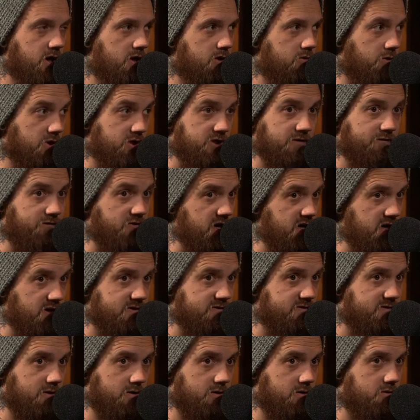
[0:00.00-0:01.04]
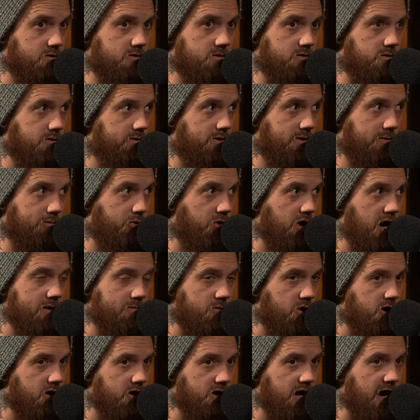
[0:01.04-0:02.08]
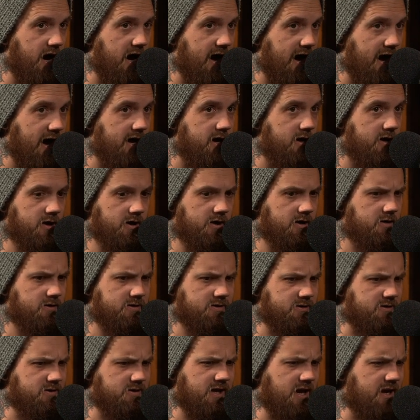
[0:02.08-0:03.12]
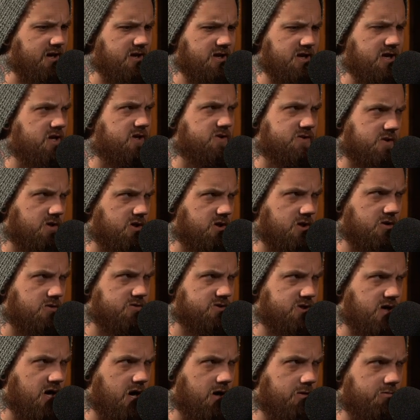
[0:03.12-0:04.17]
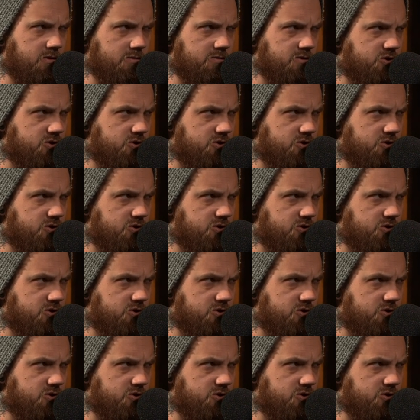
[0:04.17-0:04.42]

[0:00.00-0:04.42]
which if he is the primary guy, that easily goes up. I